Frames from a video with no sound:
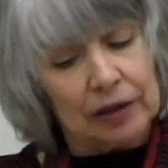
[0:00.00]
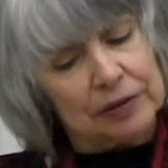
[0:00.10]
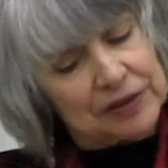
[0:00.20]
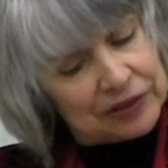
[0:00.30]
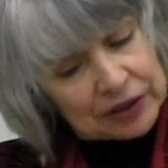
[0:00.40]

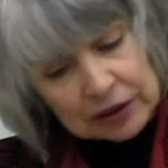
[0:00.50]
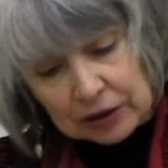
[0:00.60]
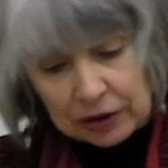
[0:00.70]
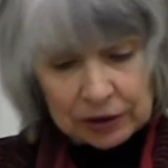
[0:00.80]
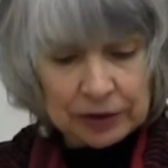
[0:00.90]

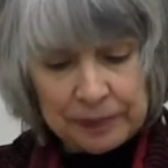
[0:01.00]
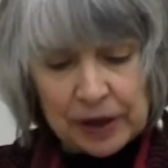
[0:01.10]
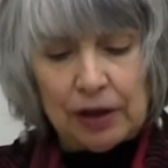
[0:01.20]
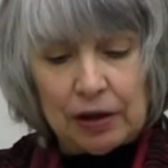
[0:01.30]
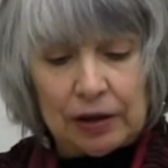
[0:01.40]
Still,
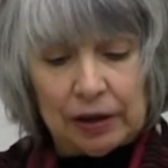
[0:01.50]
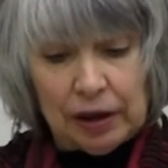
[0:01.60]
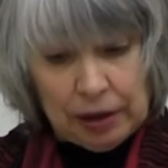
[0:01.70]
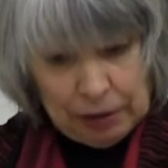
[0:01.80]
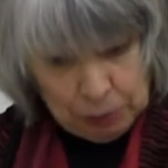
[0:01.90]

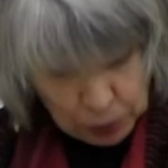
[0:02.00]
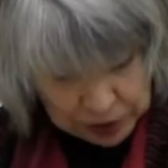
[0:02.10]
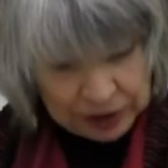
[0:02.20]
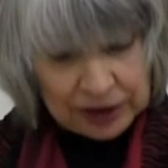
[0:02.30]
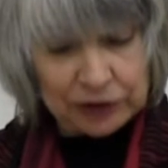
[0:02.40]

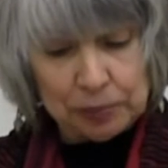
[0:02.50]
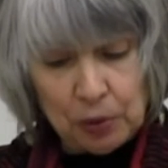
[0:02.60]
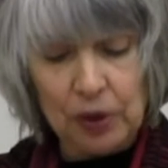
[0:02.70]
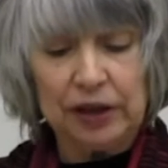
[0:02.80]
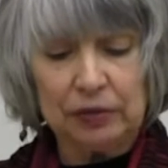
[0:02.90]
Morton has a
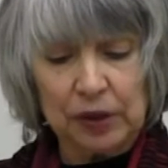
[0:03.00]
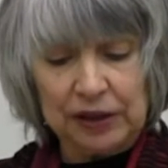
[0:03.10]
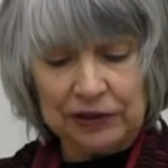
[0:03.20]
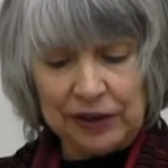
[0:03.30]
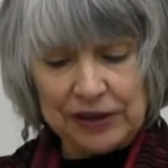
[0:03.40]
point when
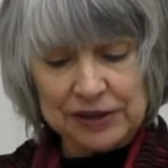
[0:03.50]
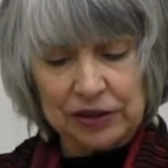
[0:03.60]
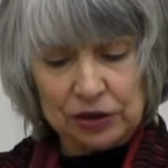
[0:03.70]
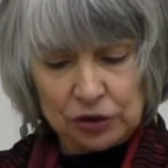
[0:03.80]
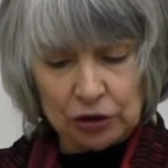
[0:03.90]
he says
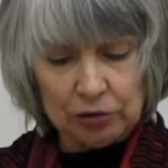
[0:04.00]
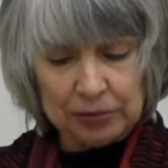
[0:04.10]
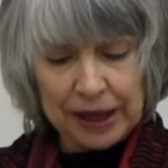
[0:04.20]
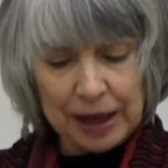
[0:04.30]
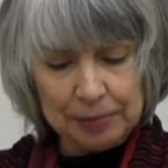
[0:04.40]
that the term
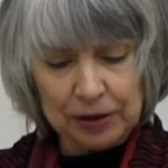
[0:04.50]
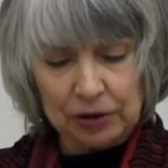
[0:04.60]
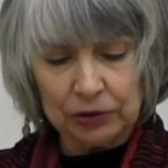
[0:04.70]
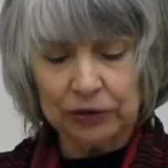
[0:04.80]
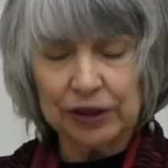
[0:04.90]

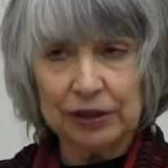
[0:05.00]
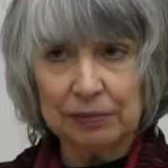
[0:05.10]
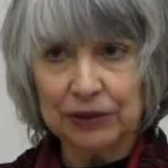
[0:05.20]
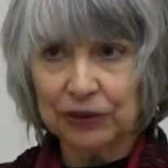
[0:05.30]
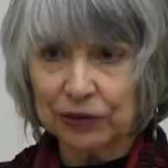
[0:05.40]
capitalocene
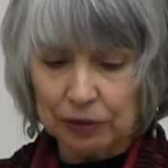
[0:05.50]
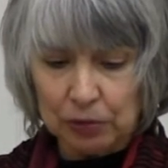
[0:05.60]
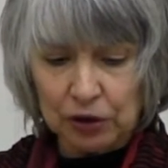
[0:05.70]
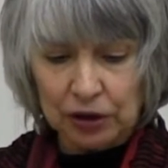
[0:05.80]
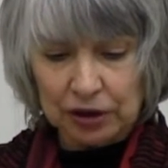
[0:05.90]
misses the
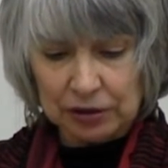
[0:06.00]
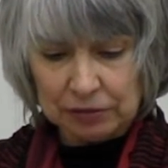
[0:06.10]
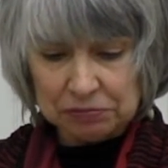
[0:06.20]
mark.